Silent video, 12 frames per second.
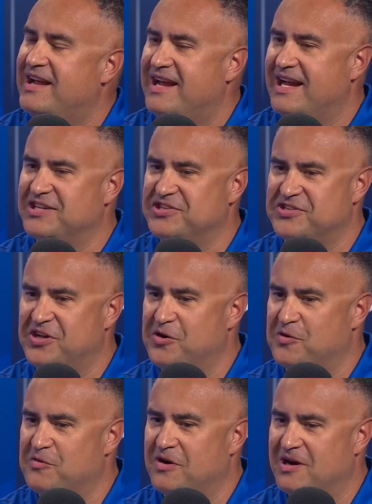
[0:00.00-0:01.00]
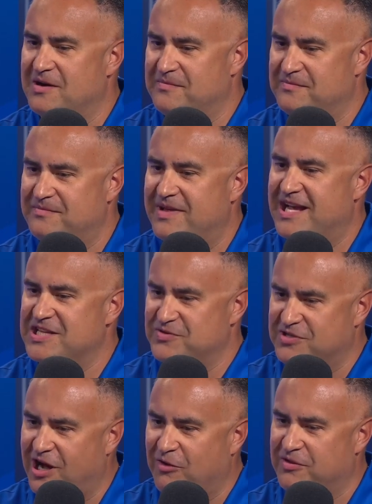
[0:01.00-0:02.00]
and so um, as we
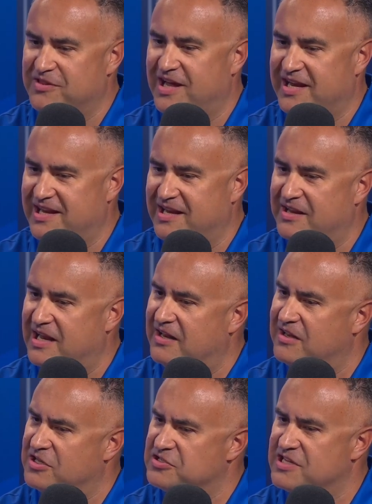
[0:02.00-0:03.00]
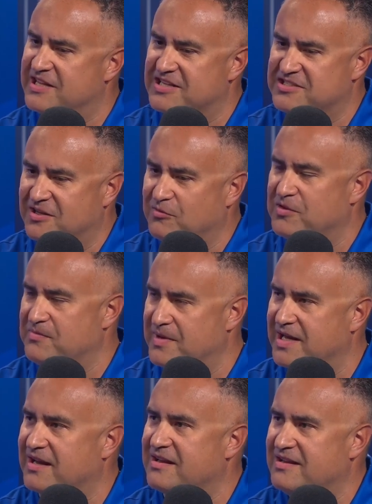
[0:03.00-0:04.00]
talk with Nike, and, and, usually that's done with
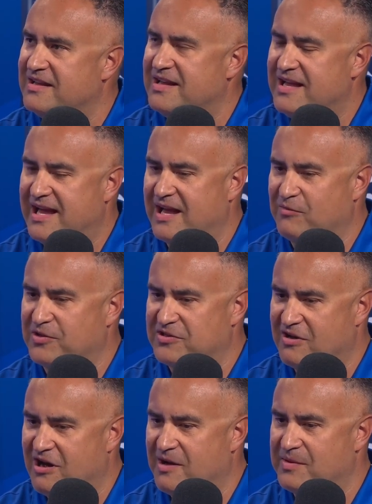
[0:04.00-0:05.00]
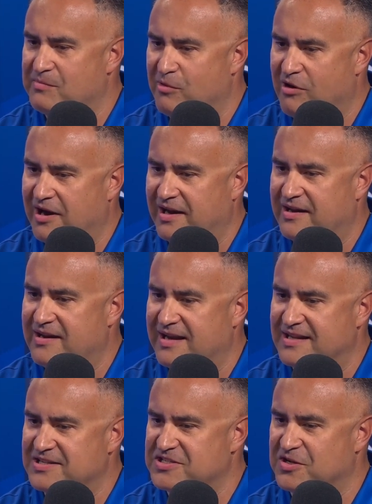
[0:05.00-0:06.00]
Mick and with Tom and Brian,
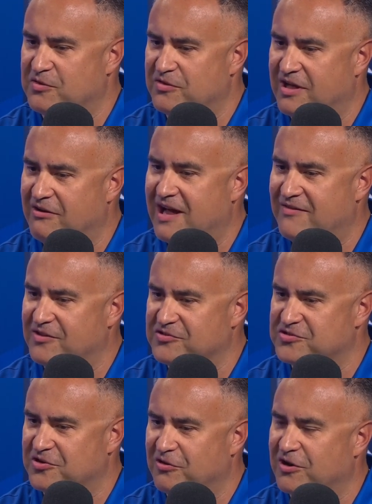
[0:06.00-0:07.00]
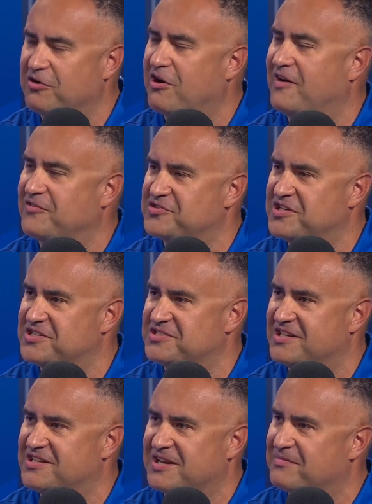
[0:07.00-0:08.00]
and so they'll have those earlier conversations
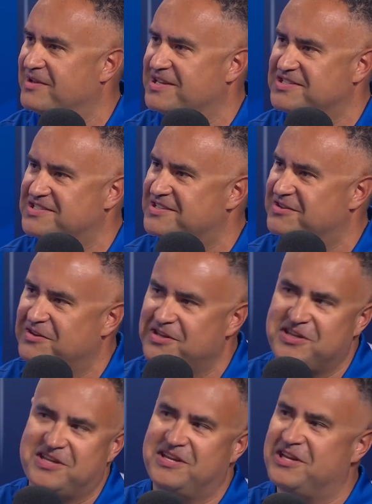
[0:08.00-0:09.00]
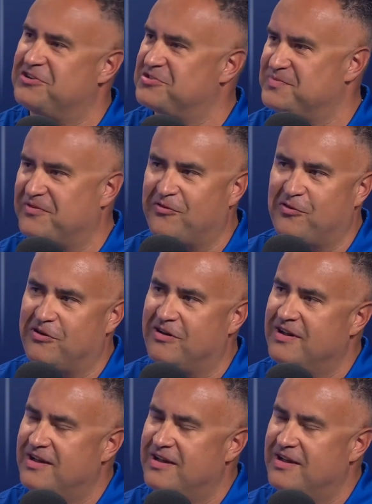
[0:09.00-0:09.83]
that take place years before,